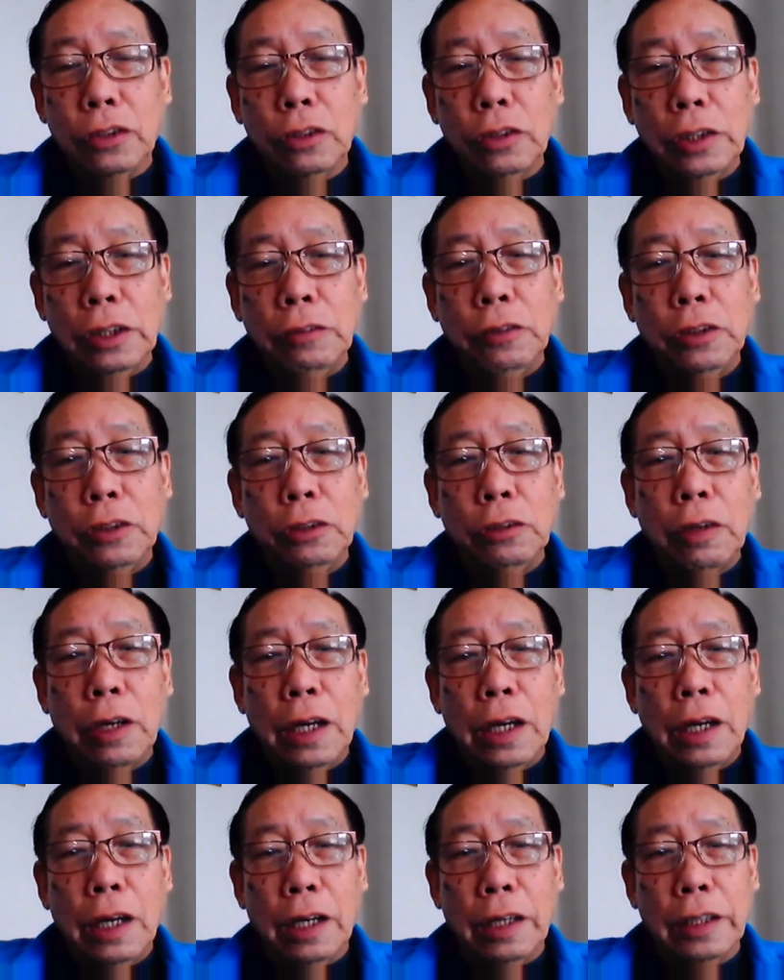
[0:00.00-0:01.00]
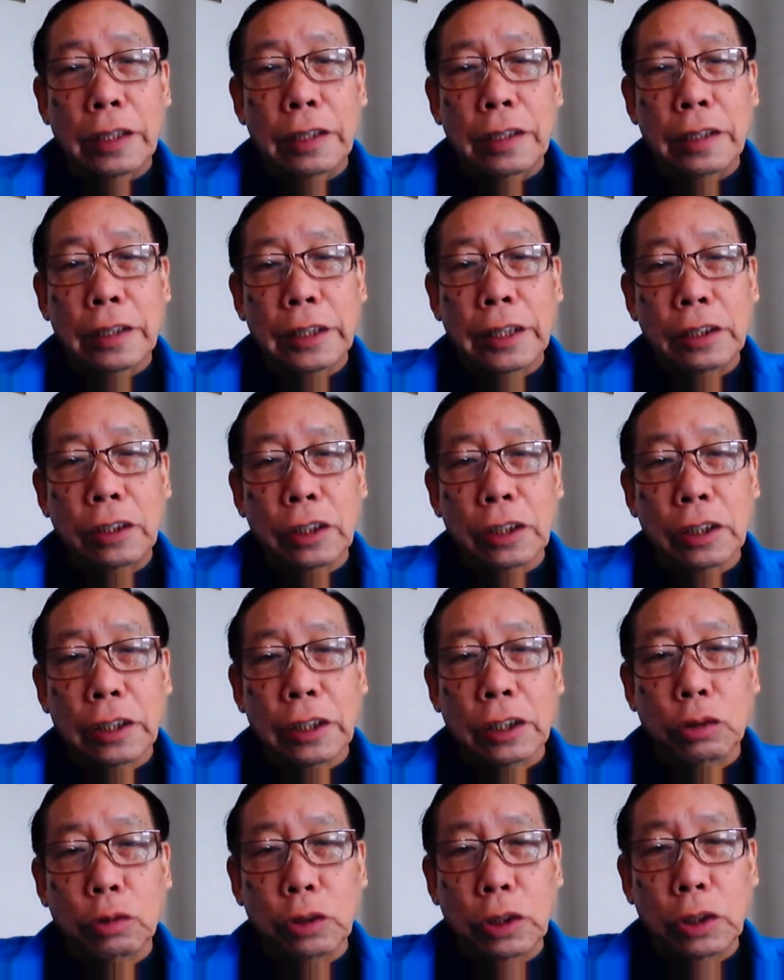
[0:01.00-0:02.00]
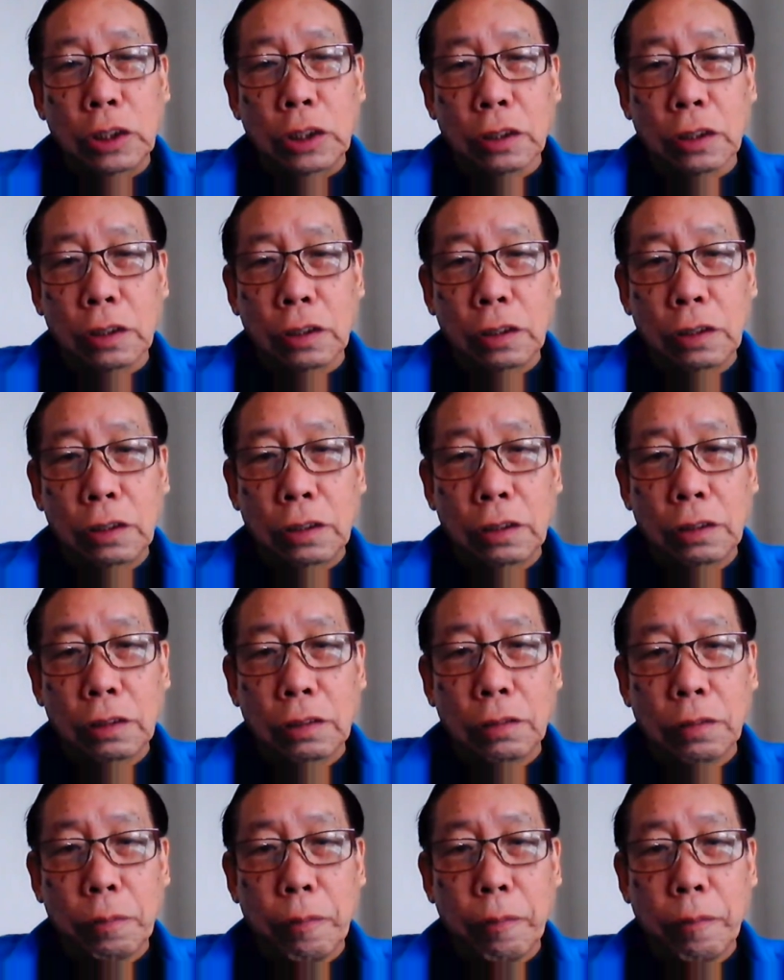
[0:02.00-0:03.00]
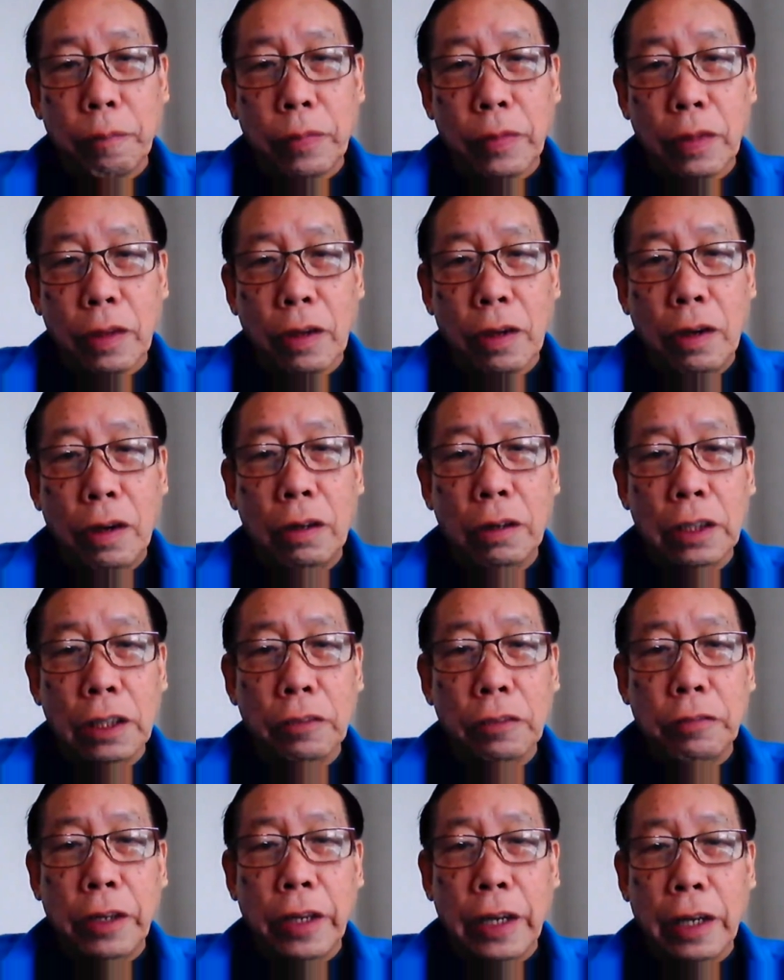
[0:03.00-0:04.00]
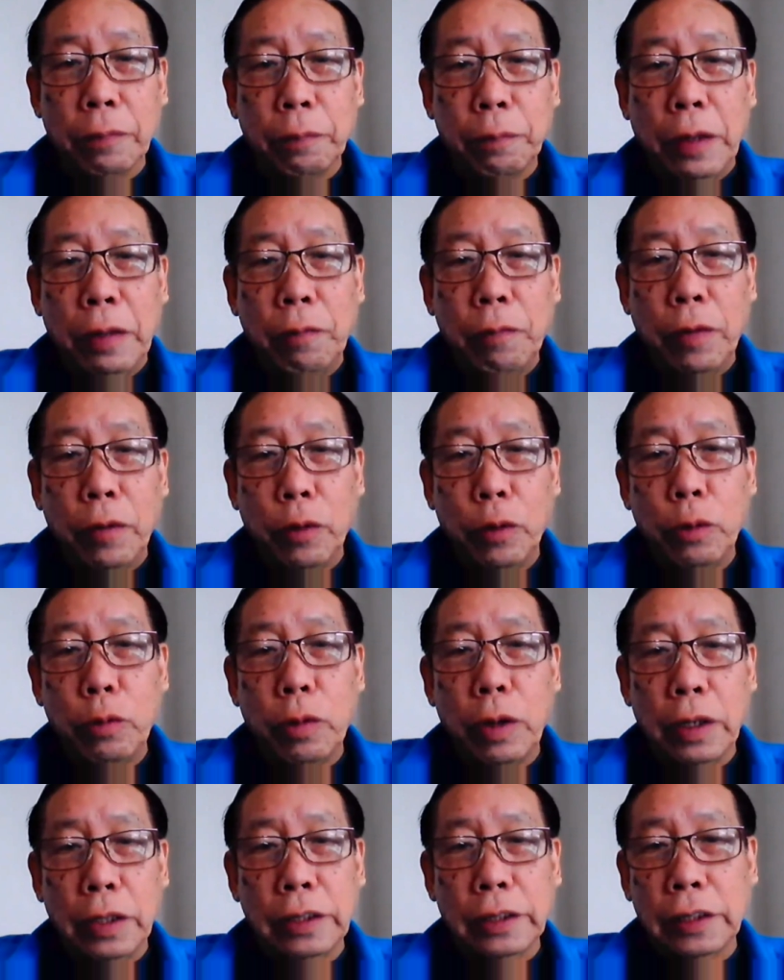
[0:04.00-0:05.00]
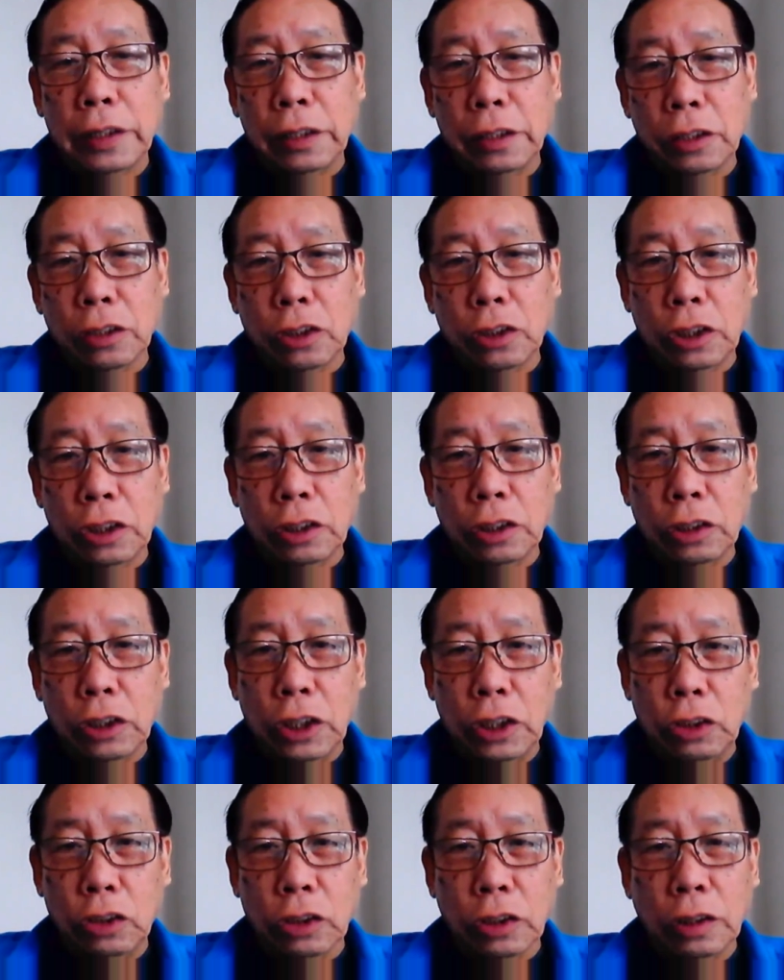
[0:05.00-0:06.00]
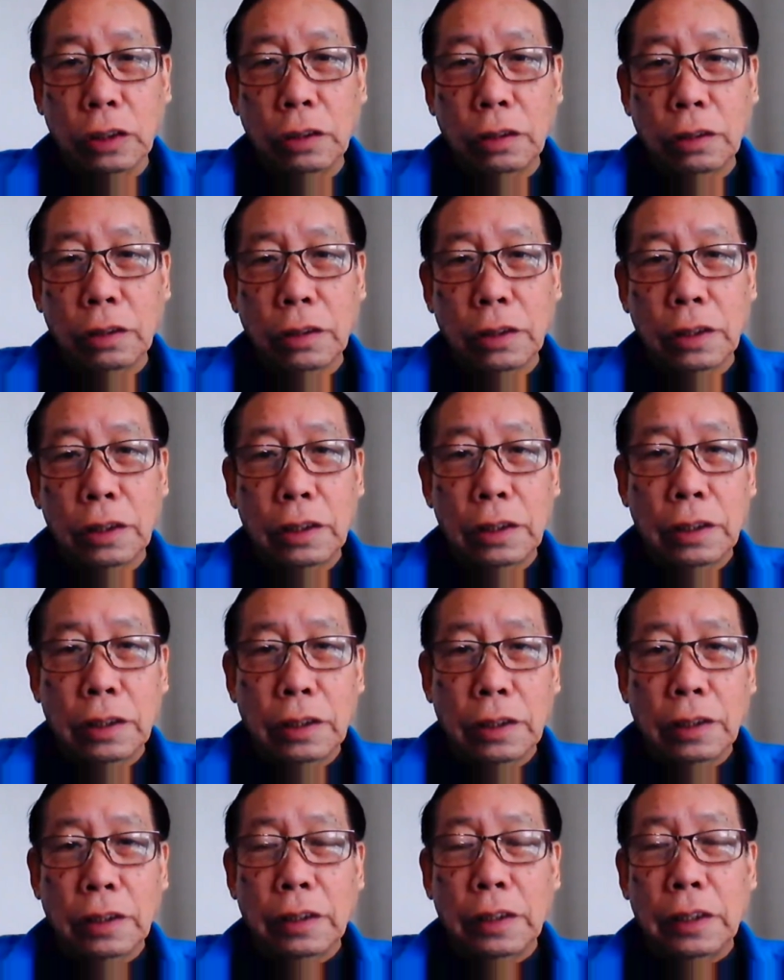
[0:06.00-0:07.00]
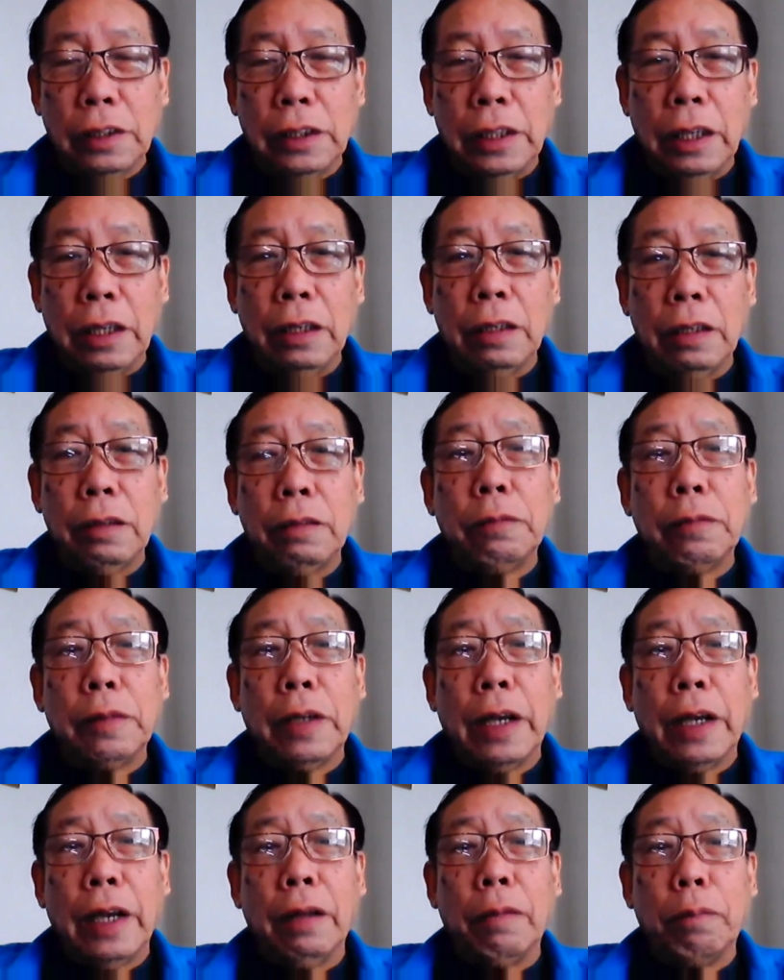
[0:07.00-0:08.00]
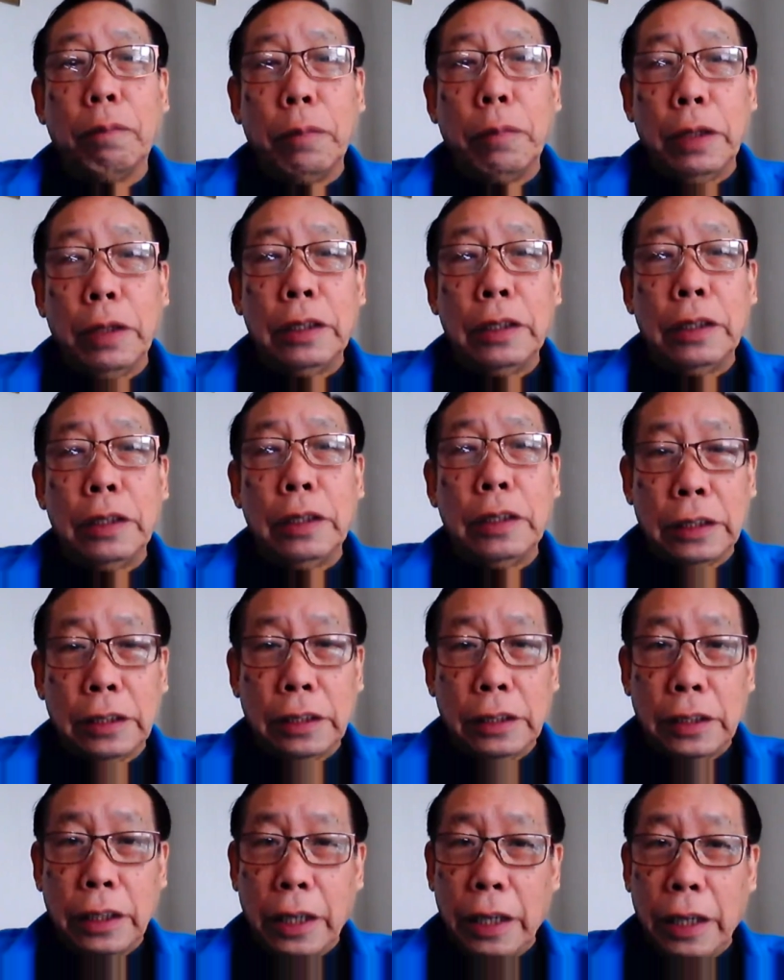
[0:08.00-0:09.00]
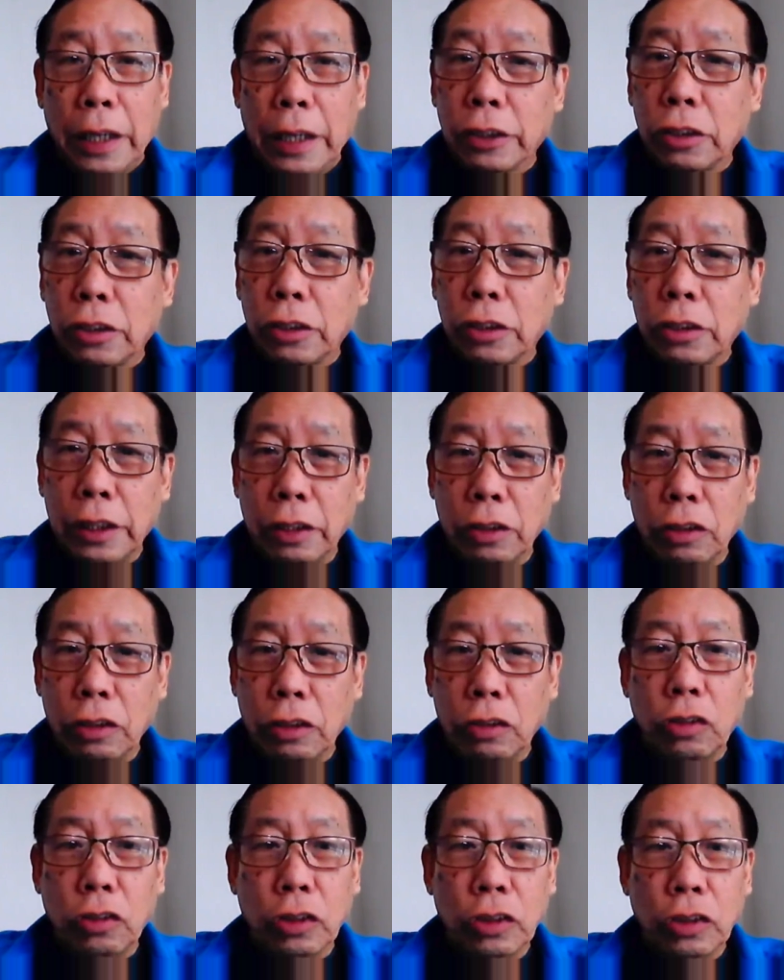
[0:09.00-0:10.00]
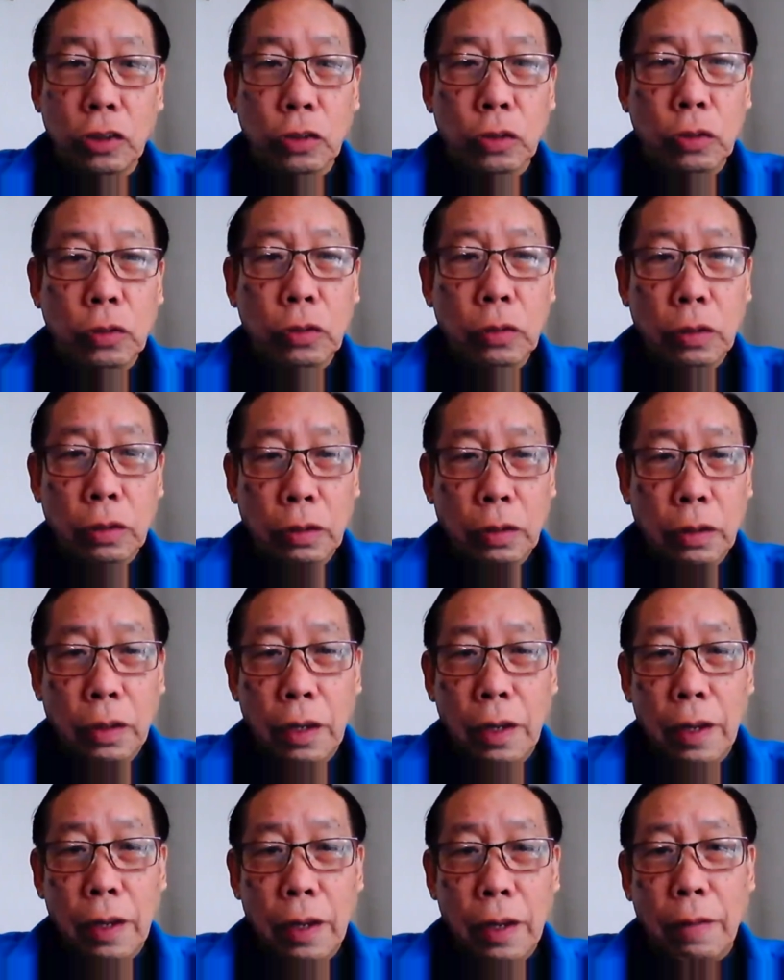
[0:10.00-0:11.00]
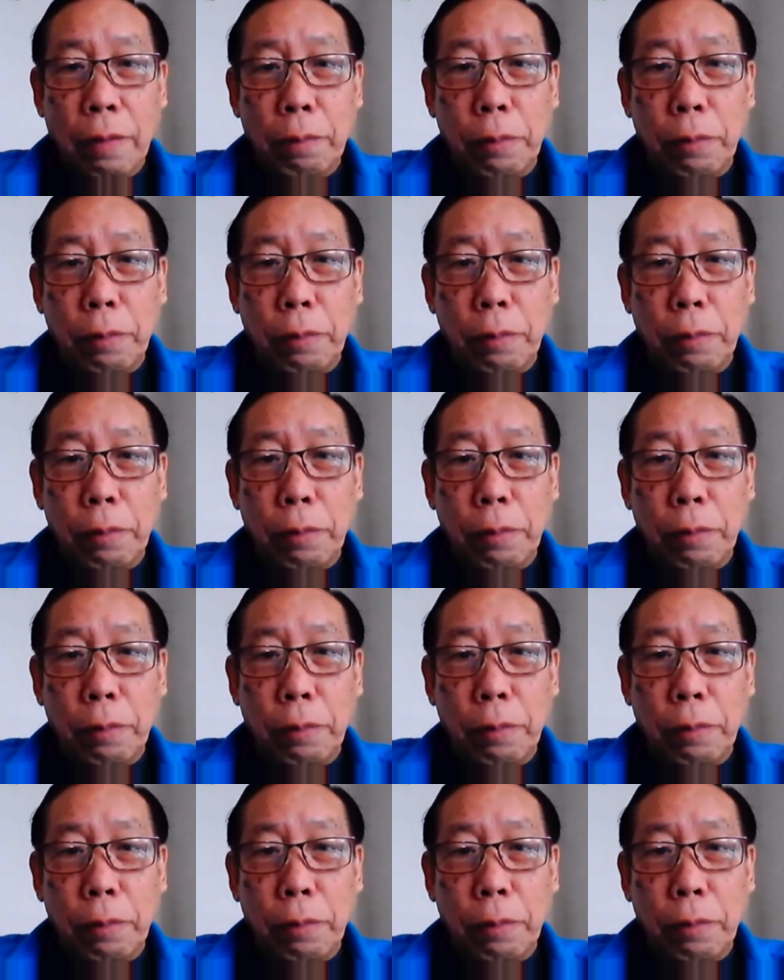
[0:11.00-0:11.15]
So if you are in such a situation, or if there are people who are in such a situation, then admin has not ignored you